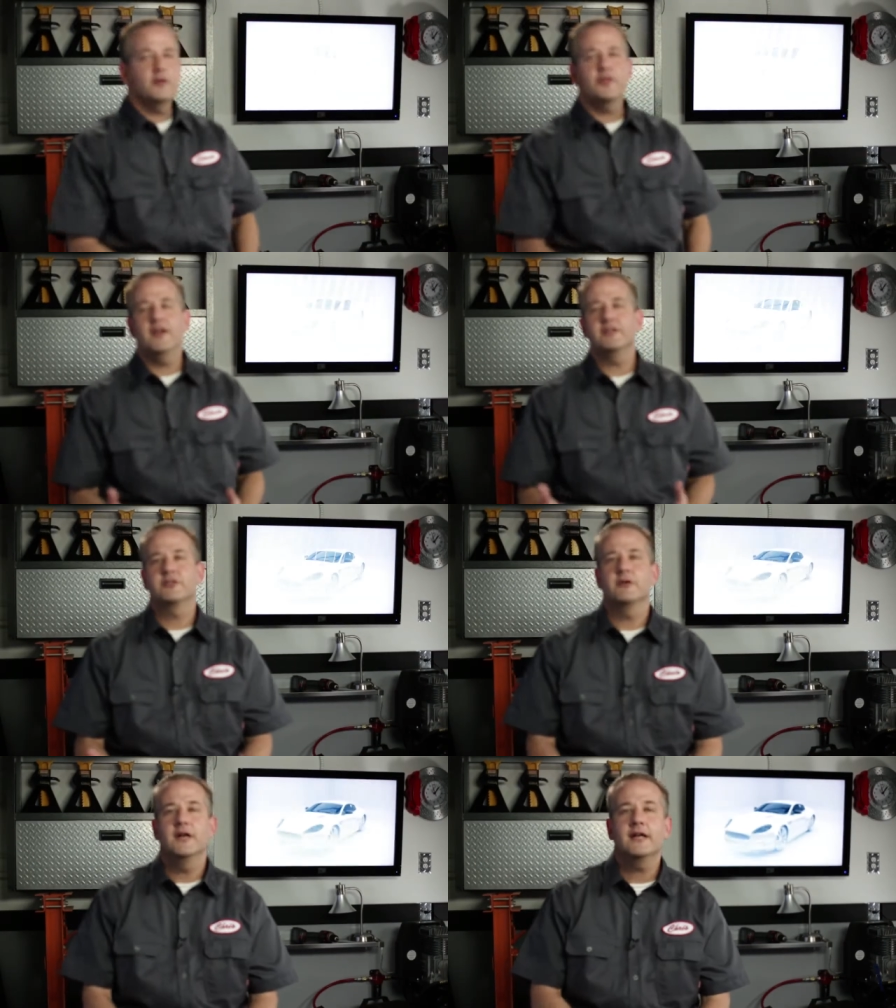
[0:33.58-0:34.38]
Well, thanks,
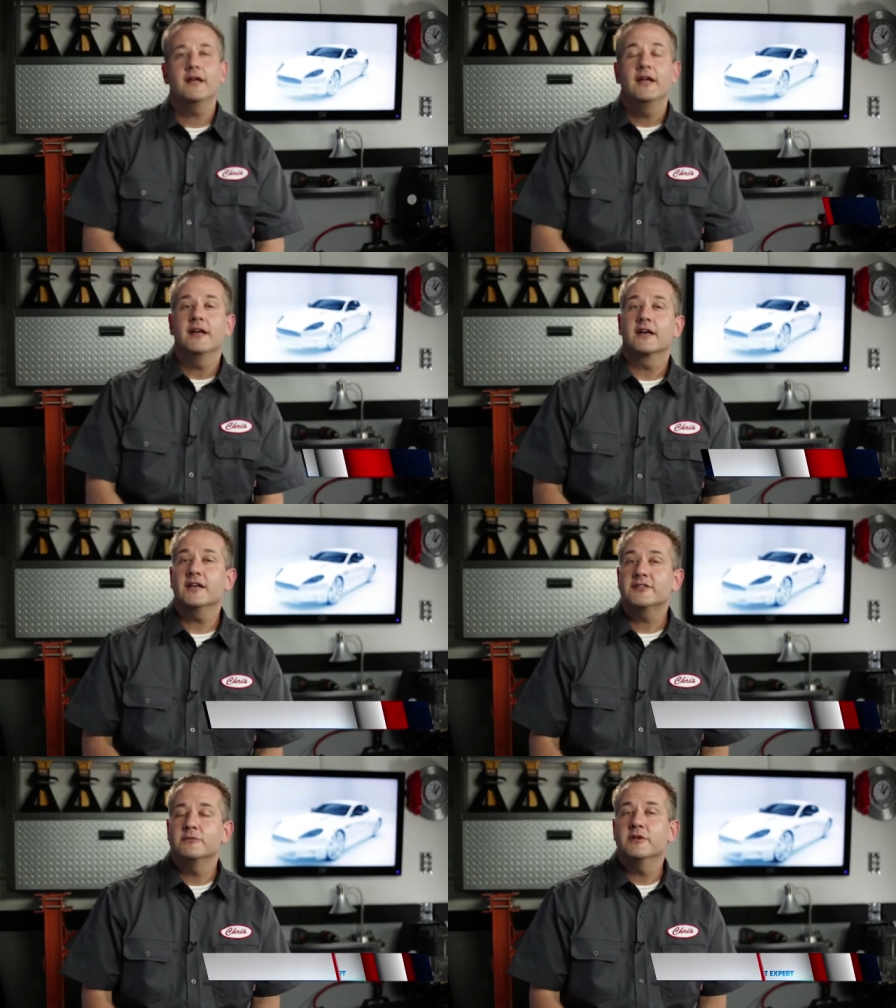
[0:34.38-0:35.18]
Greg. Now,
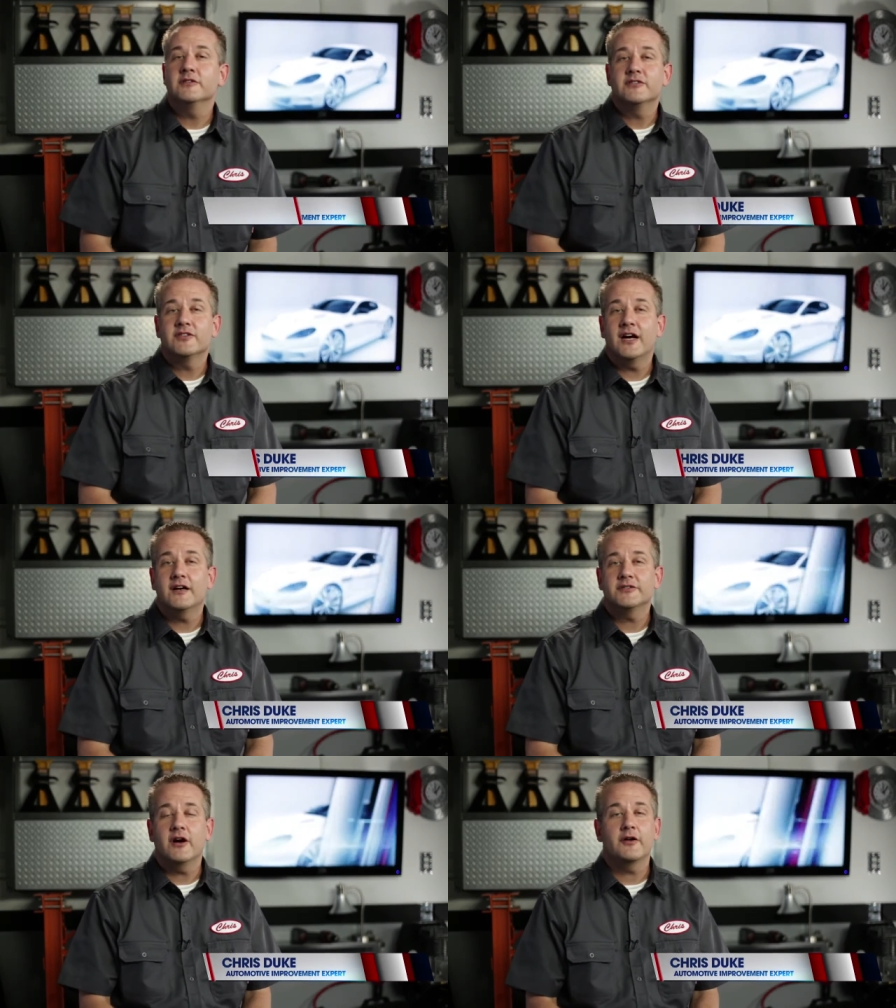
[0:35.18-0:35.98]
custom wheels and
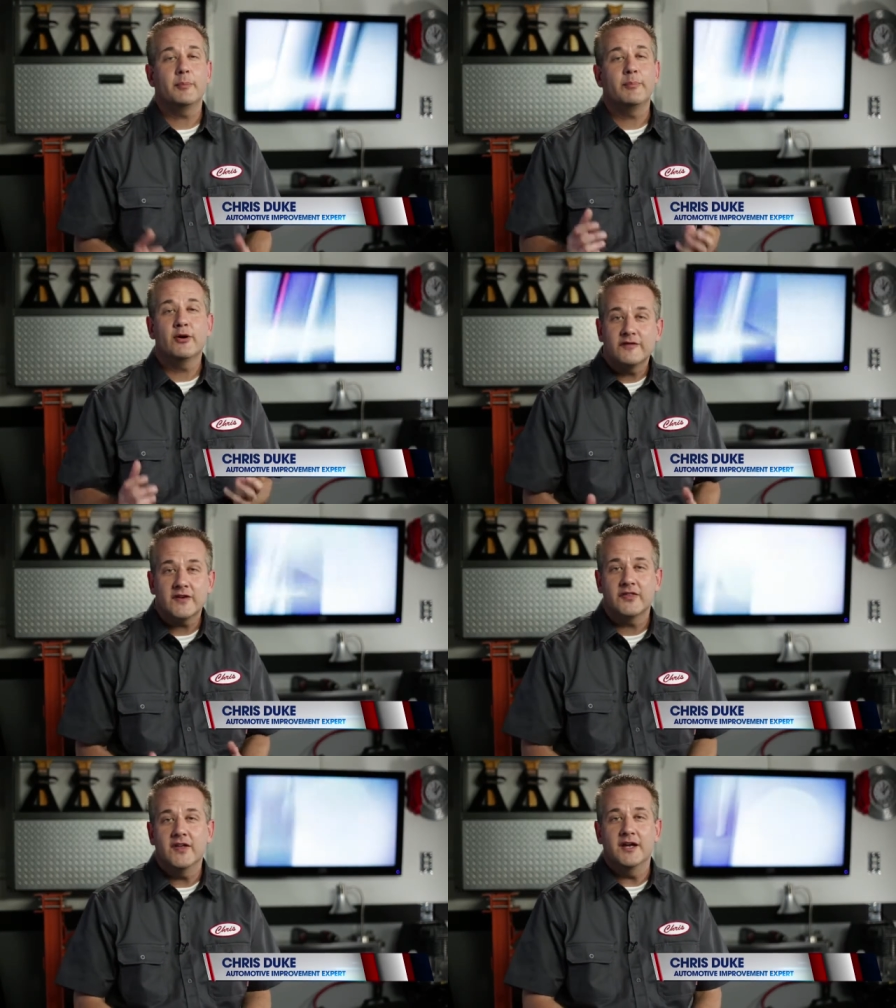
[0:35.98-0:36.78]
tires are the
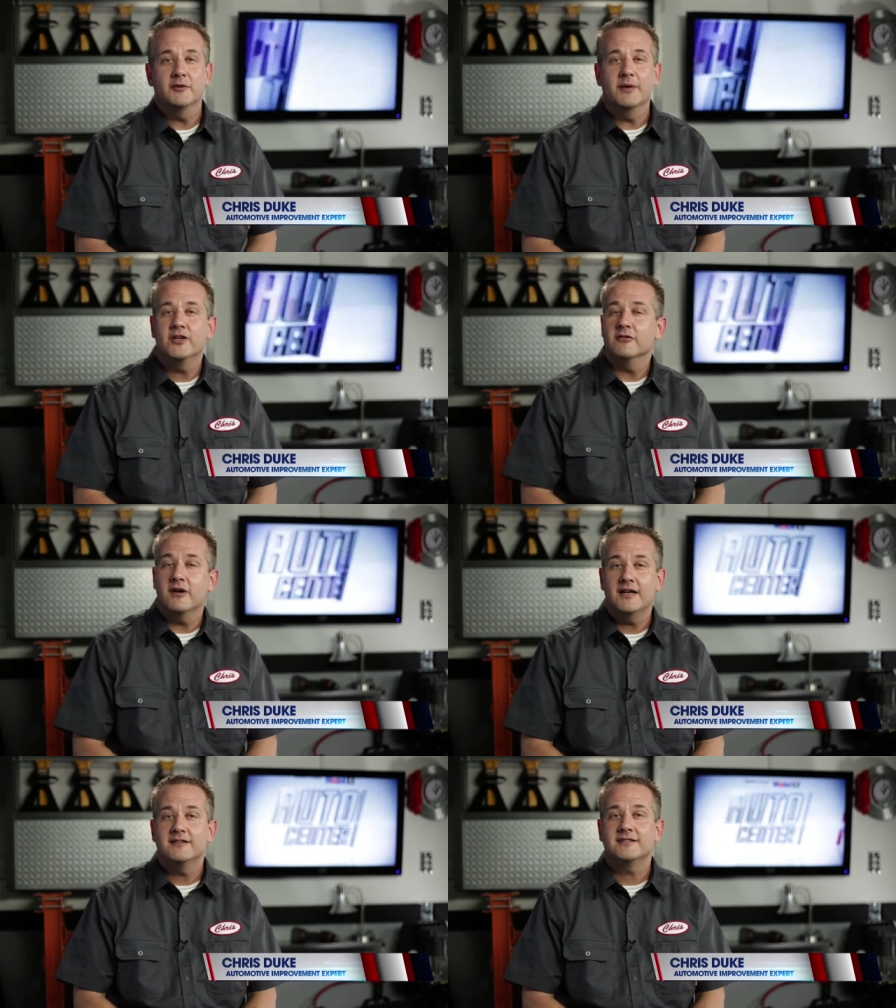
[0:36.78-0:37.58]
perfect thing to make your
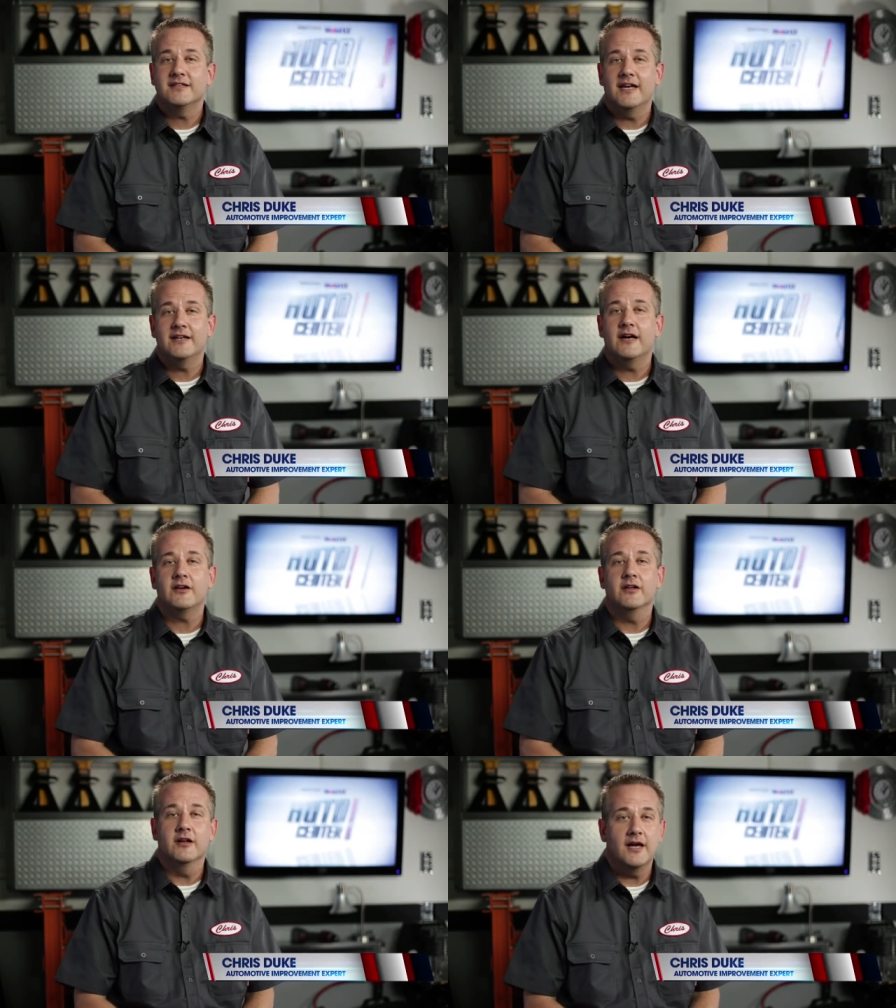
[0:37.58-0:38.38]
ride stand out
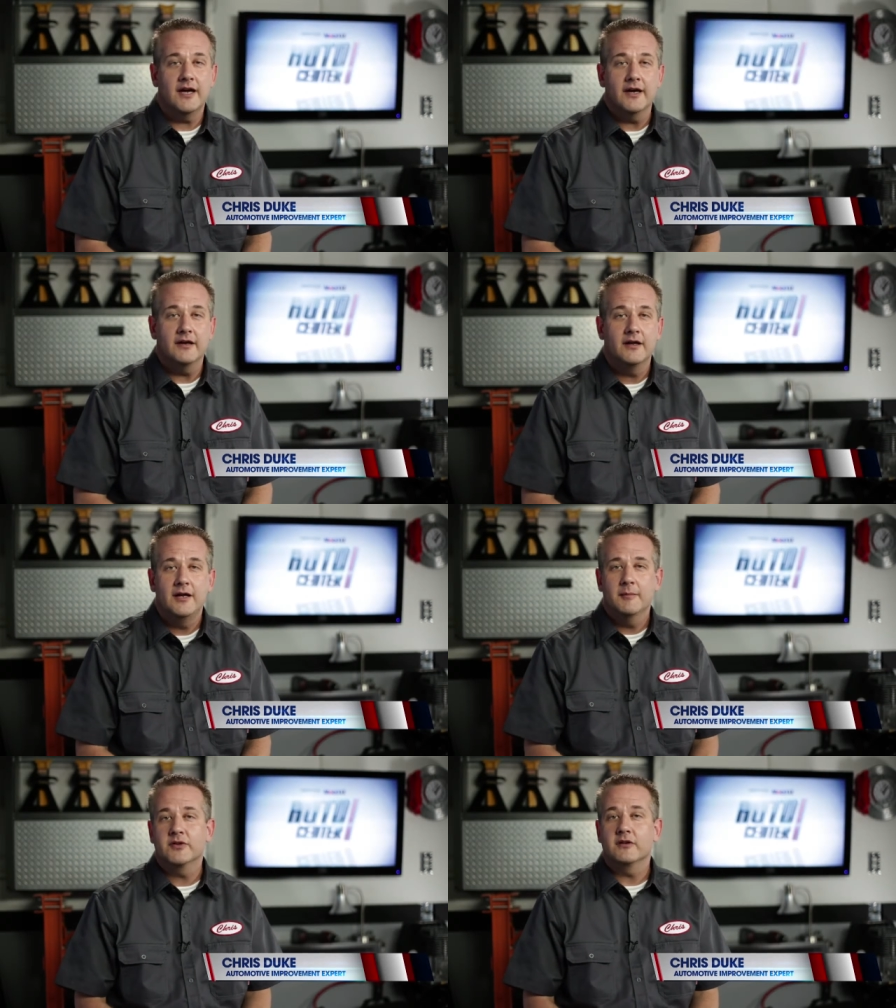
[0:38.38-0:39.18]
on the line,
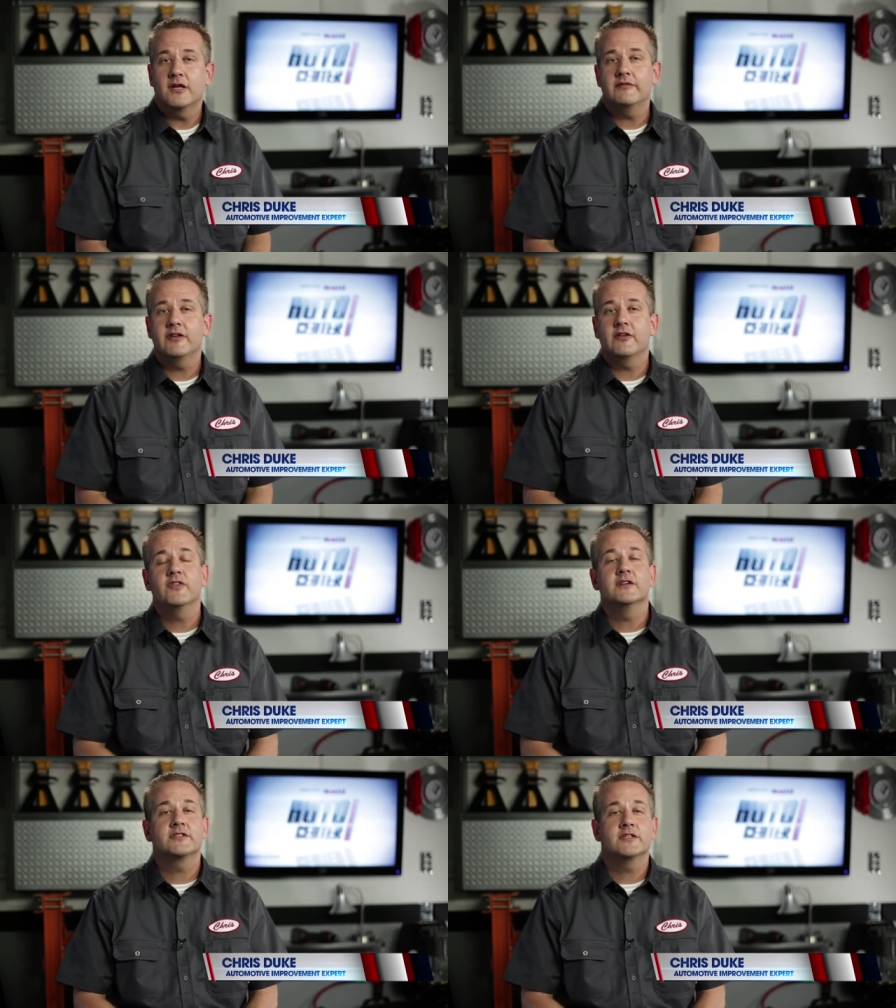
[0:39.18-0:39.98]
but there are a lot of other
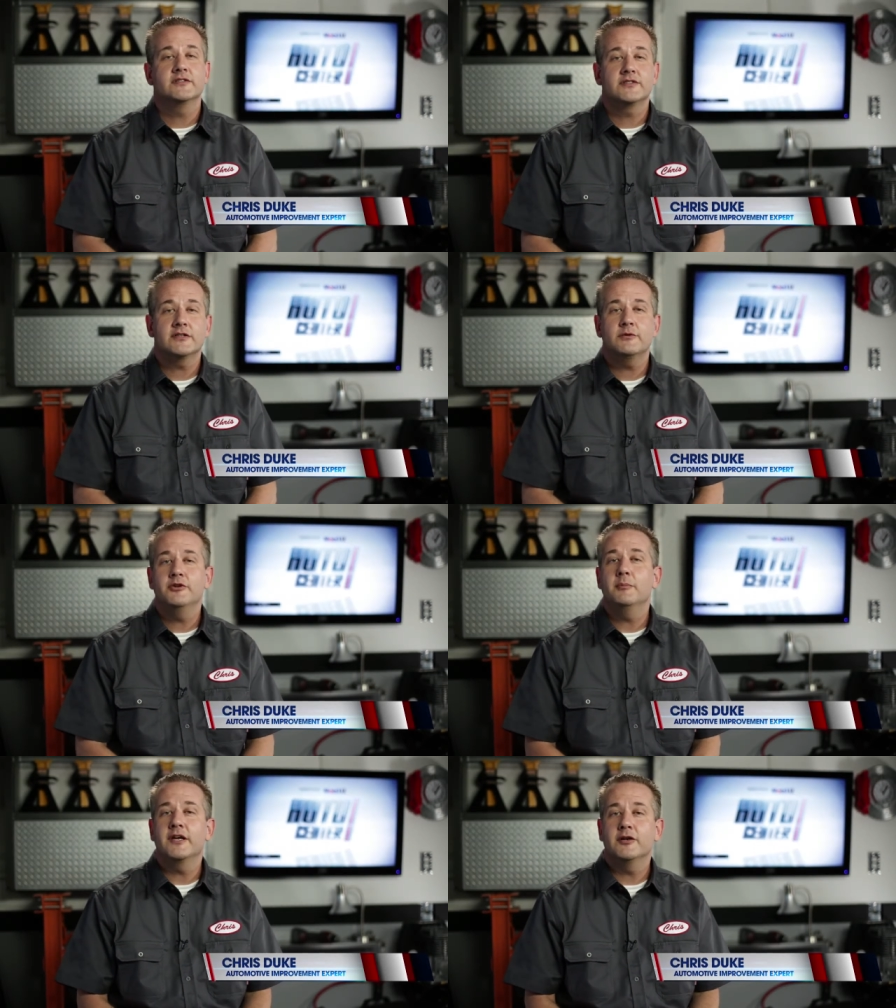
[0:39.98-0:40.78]
things to consider when
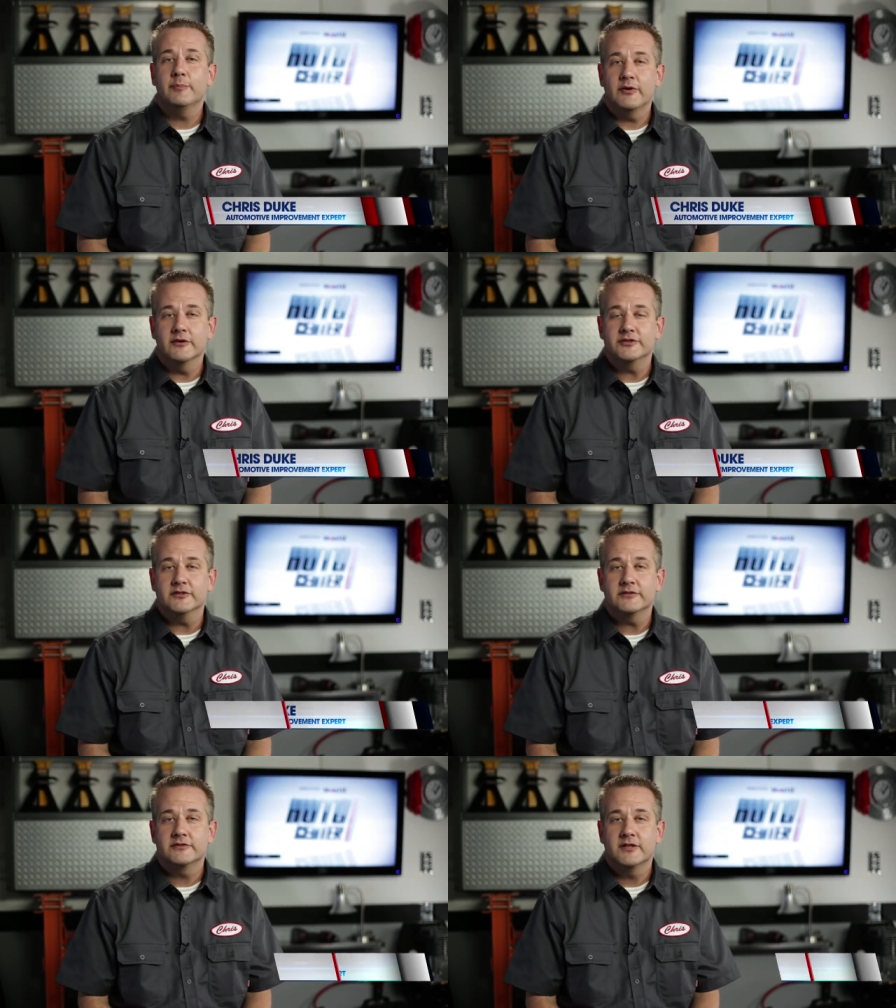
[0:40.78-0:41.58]
you make your
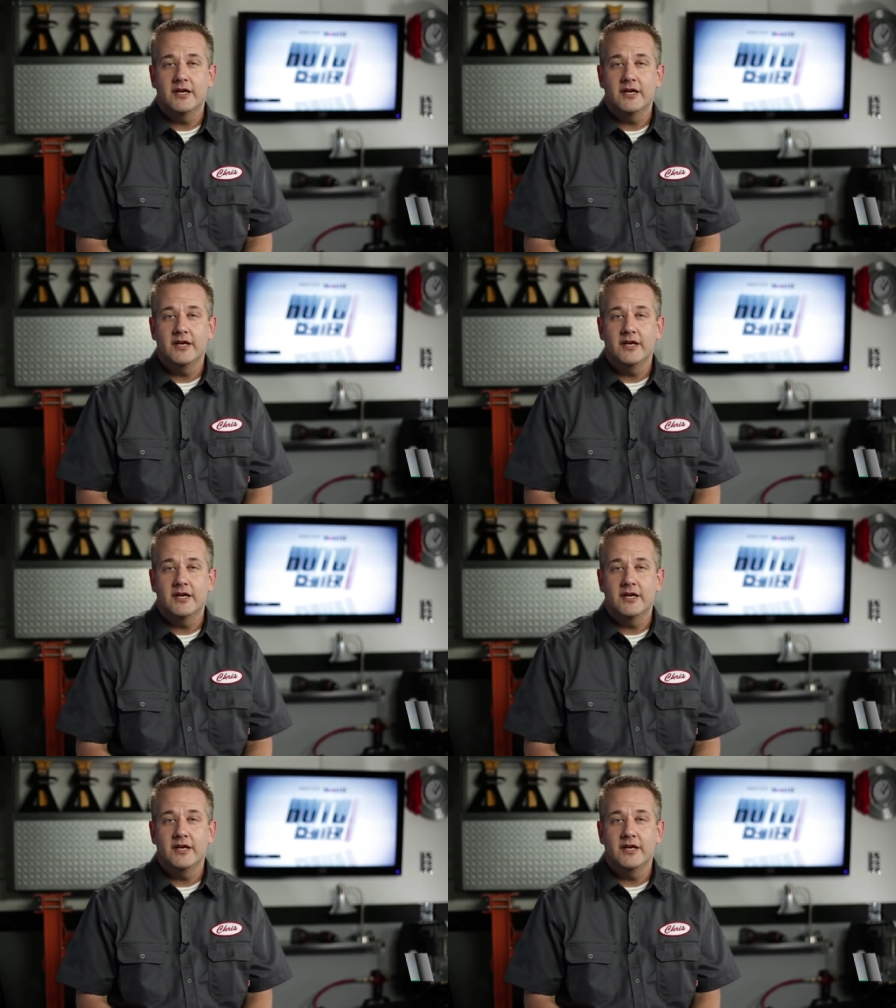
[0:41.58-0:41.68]
purchase.